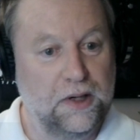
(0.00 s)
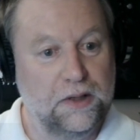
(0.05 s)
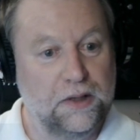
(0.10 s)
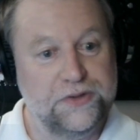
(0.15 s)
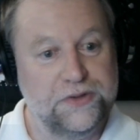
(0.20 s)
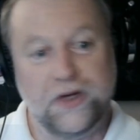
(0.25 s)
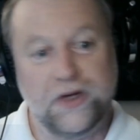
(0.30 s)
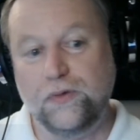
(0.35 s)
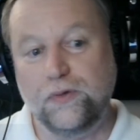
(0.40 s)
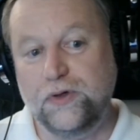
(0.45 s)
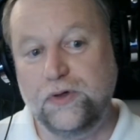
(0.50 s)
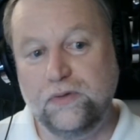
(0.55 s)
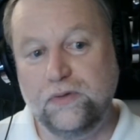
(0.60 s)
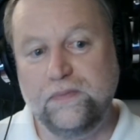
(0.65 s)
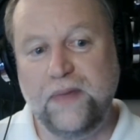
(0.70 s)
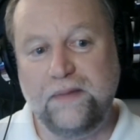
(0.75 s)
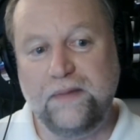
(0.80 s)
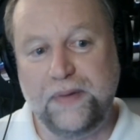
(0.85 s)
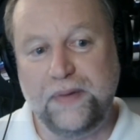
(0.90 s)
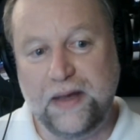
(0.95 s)
So you
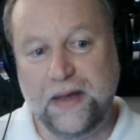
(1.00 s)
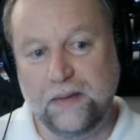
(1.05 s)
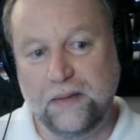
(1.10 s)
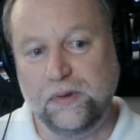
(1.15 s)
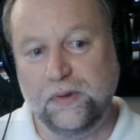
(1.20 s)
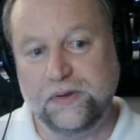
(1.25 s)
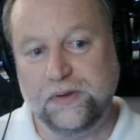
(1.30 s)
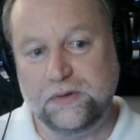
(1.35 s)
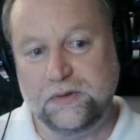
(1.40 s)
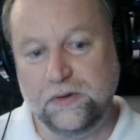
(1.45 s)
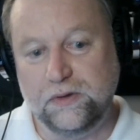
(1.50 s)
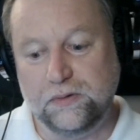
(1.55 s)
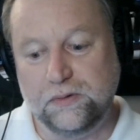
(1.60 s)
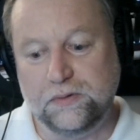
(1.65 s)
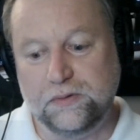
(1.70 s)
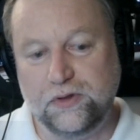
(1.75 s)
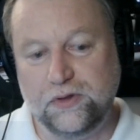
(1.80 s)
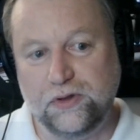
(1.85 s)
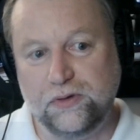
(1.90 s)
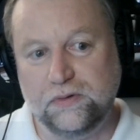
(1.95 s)
may be able
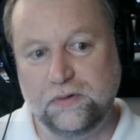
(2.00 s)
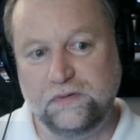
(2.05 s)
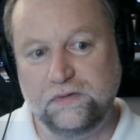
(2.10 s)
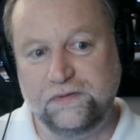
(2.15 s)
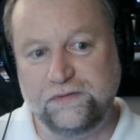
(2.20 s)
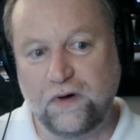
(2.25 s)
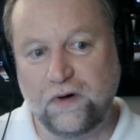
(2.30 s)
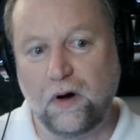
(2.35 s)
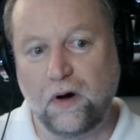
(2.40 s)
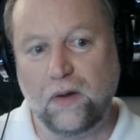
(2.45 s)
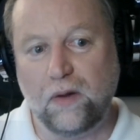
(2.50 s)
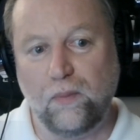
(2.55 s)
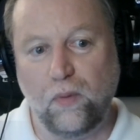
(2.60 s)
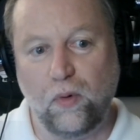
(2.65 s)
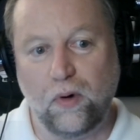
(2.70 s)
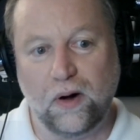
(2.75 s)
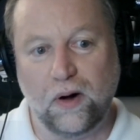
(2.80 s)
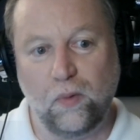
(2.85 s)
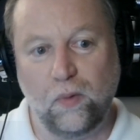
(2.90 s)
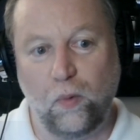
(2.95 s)
to do far
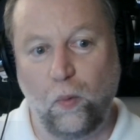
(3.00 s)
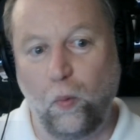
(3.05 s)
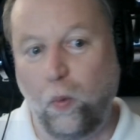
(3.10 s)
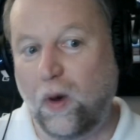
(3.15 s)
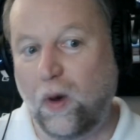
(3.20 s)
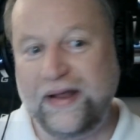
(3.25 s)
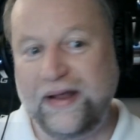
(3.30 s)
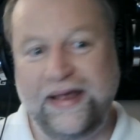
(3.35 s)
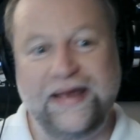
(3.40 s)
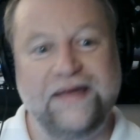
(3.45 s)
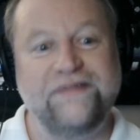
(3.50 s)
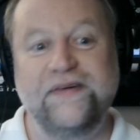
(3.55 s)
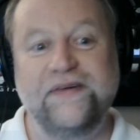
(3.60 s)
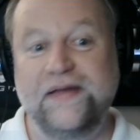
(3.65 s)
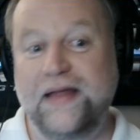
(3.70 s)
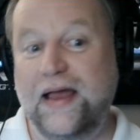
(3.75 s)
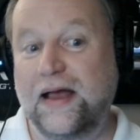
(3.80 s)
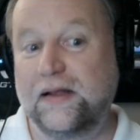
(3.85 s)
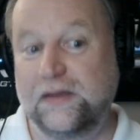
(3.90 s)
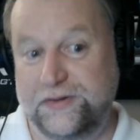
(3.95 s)
more what-if
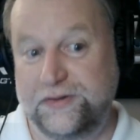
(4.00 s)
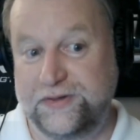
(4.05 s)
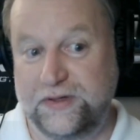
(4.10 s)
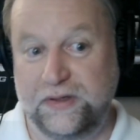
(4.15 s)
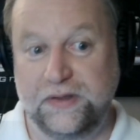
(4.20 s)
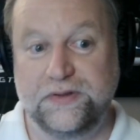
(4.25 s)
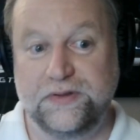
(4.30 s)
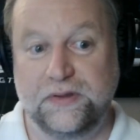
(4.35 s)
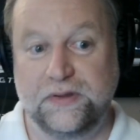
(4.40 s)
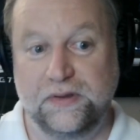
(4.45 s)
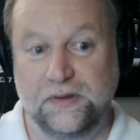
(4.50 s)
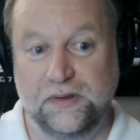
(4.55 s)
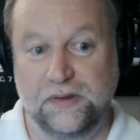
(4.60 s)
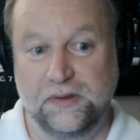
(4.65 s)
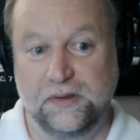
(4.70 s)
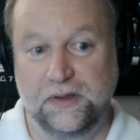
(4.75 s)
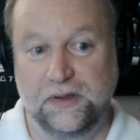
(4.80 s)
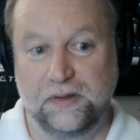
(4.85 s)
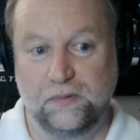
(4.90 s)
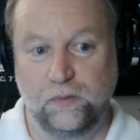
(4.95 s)
analyses.
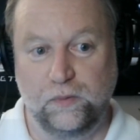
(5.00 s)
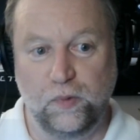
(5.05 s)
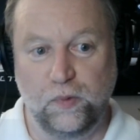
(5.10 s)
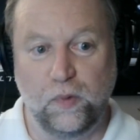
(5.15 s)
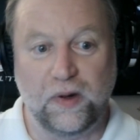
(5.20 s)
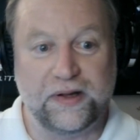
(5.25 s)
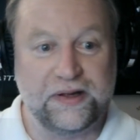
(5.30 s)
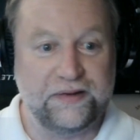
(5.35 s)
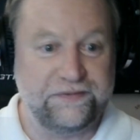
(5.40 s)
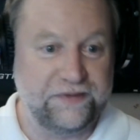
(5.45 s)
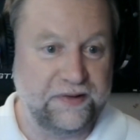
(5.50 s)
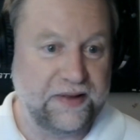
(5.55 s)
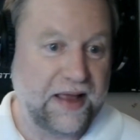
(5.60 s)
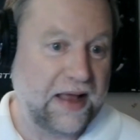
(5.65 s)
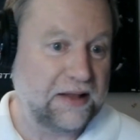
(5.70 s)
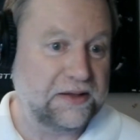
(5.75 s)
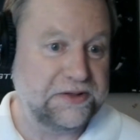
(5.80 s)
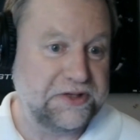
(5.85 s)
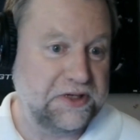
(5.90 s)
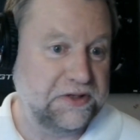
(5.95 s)
What-if
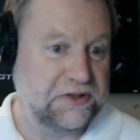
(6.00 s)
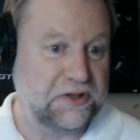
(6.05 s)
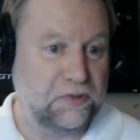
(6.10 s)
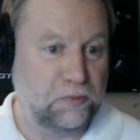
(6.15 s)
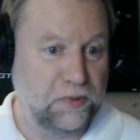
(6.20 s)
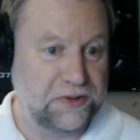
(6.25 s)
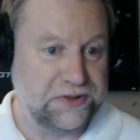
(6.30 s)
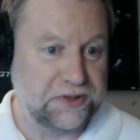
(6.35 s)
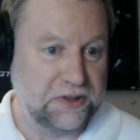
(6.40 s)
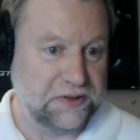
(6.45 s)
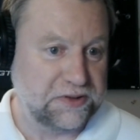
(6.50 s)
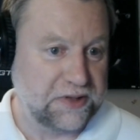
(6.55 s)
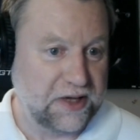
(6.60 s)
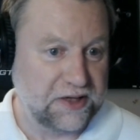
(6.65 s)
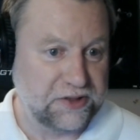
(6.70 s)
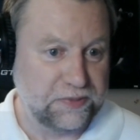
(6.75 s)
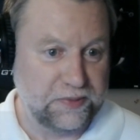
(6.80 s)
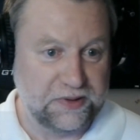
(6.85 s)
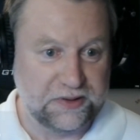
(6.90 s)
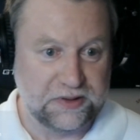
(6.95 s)
analyses and risk
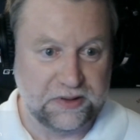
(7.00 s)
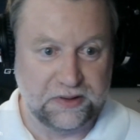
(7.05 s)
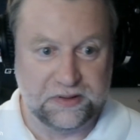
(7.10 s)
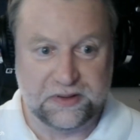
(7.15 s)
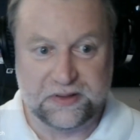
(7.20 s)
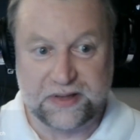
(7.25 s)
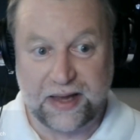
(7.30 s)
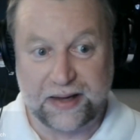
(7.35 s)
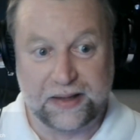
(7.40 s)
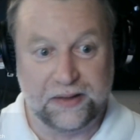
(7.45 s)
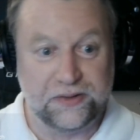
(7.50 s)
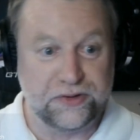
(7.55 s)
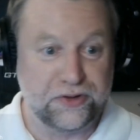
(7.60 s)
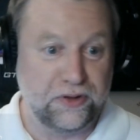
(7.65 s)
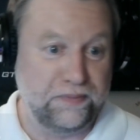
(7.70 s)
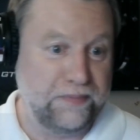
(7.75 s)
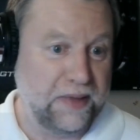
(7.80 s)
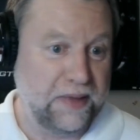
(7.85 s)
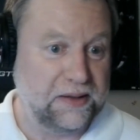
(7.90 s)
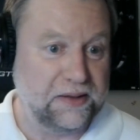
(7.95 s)
assessments in seconds
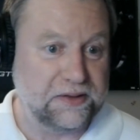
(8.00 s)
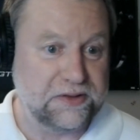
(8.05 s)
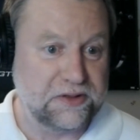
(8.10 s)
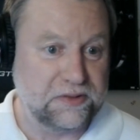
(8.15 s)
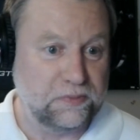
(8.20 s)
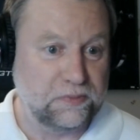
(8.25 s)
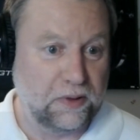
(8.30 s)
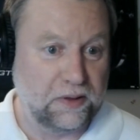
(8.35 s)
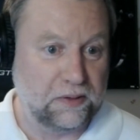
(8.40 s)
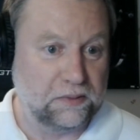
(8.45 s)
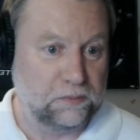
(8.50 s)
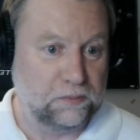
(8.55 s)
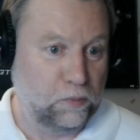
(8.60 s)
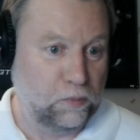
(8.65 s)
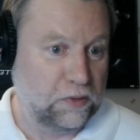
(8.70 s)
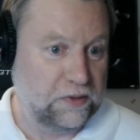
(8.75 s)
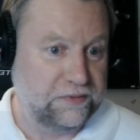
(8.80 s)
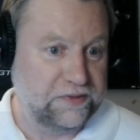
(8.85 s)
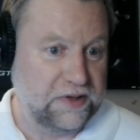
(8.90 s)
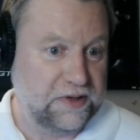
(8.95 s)
or minutes, what
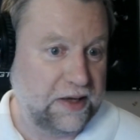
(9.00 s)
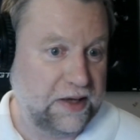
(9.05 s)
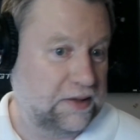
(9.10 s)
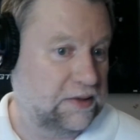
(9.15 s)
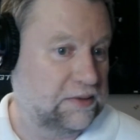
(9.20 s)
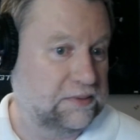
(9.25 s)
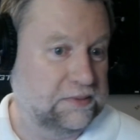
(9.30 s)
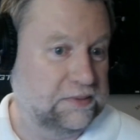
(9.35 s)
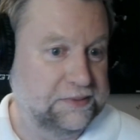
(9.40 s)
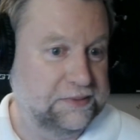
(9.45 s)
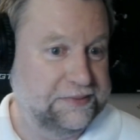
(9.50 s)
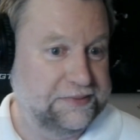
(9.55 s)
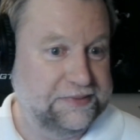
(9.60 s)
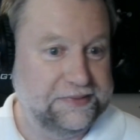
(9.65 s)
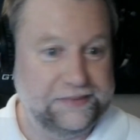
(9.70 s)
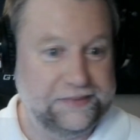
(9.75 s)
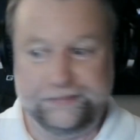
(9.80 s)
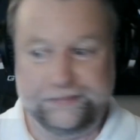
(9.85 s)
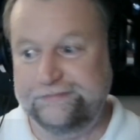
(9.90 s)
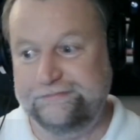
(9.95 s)
would have taken
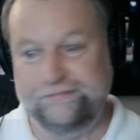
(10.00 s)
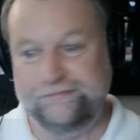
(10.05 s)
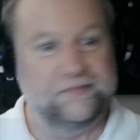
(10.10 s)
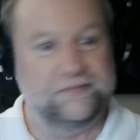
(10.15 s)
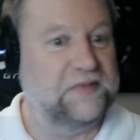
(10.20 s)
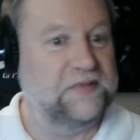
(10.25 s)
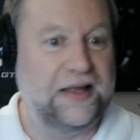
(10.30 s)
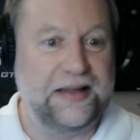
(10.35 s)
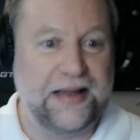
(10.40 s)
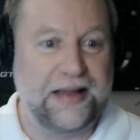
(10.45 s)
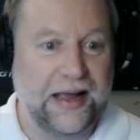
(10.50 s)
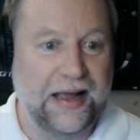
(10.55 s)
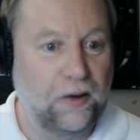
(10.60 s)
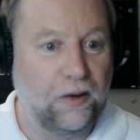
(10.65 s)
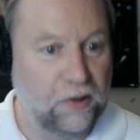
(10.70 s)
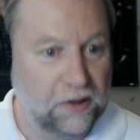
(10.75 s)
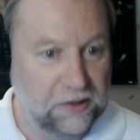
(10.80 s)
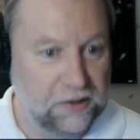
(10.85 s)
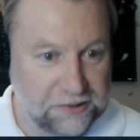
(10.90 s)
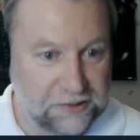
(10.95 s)
an
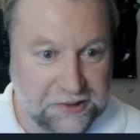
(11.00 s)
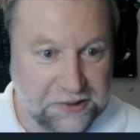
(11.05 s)
hour.